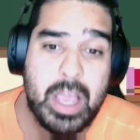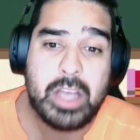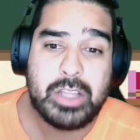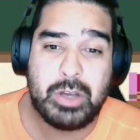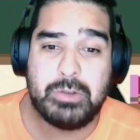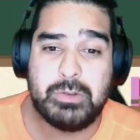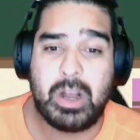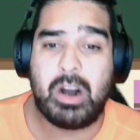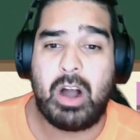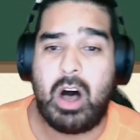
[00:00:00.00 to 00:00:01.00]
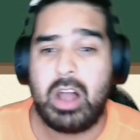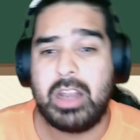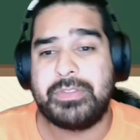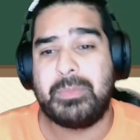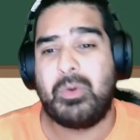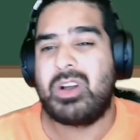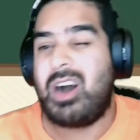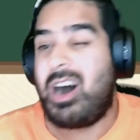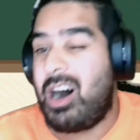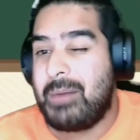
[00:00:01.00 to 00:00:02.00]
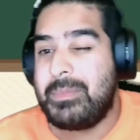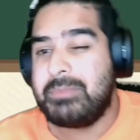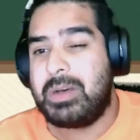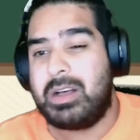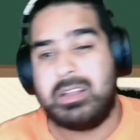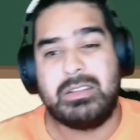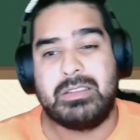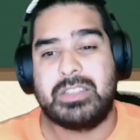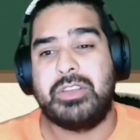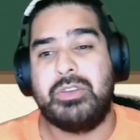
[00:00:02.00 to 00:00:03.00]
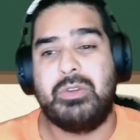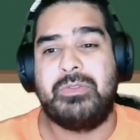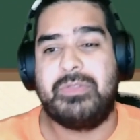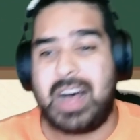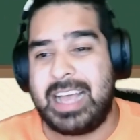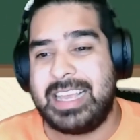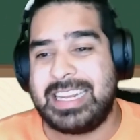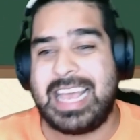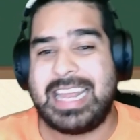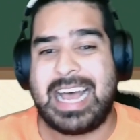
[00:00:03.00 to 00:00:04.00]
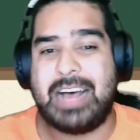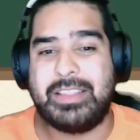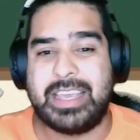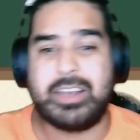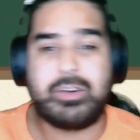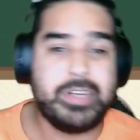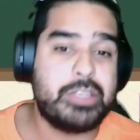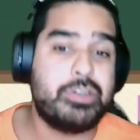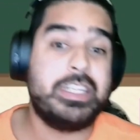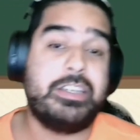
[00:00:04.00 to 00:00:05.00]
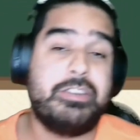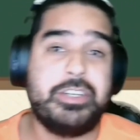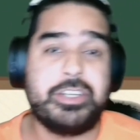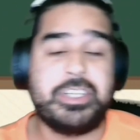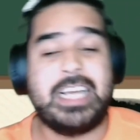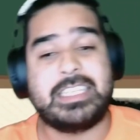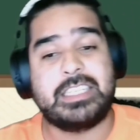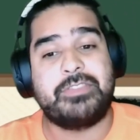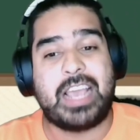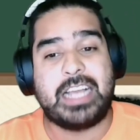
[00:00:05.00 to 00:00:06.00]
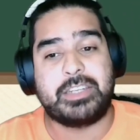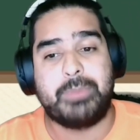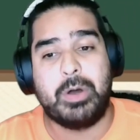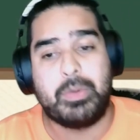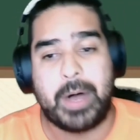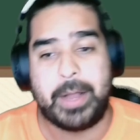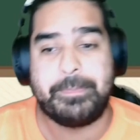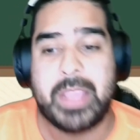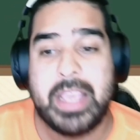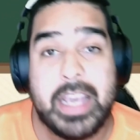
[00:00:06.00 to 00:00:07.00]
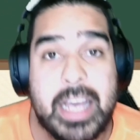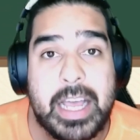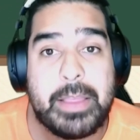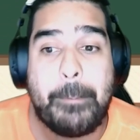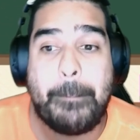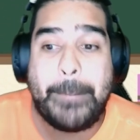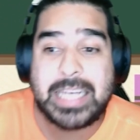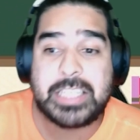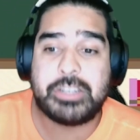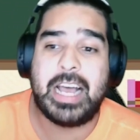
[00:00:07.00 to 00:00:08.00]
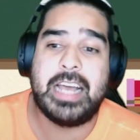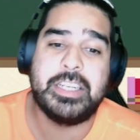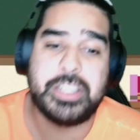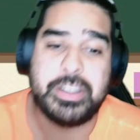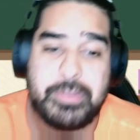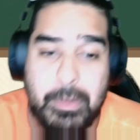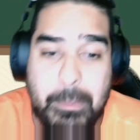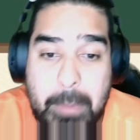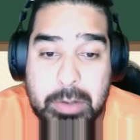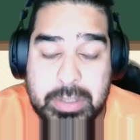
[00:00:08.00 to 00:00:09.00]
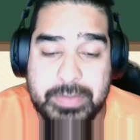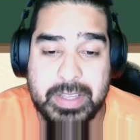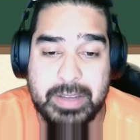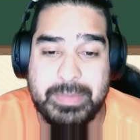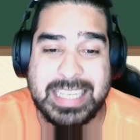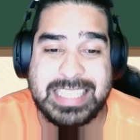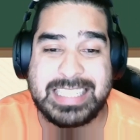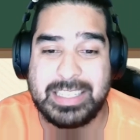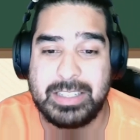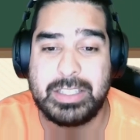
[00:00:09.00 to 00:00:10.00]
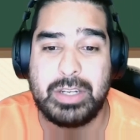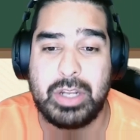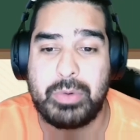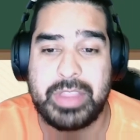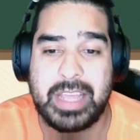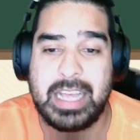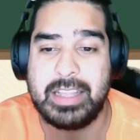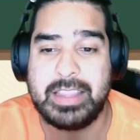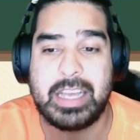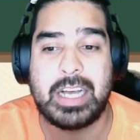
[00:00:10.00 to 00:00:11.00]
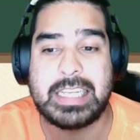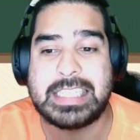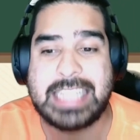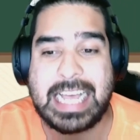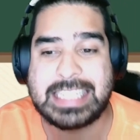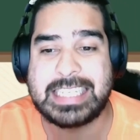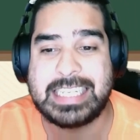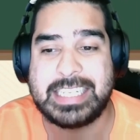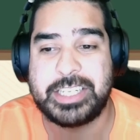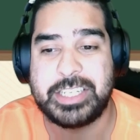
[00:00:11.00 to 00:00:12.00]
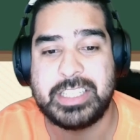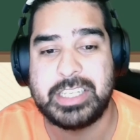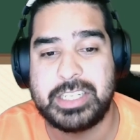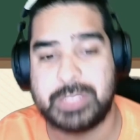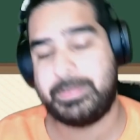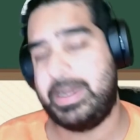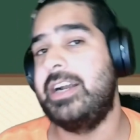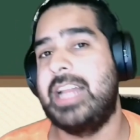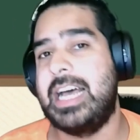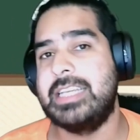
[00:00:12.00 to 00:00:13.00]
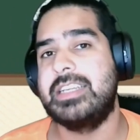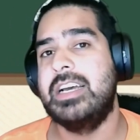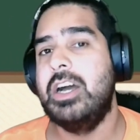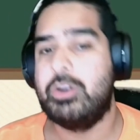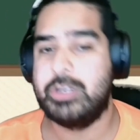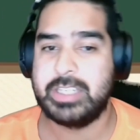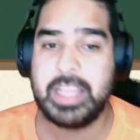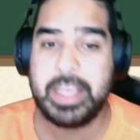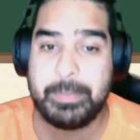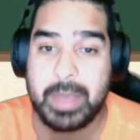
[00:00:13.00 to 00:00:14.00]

Those are all of the more common balls you'll find and how they increase or decrease your chances of catching Pokemon. The best strategy for most of them is still to lower the health and cause a status condition such as paralyzed or sleep,